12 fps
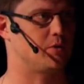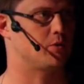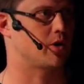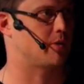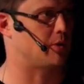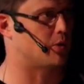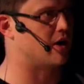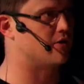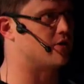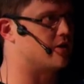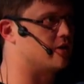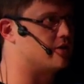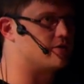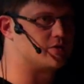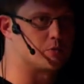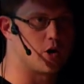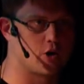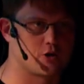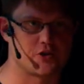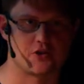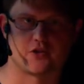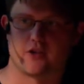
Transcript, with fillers: We probably will have a democracy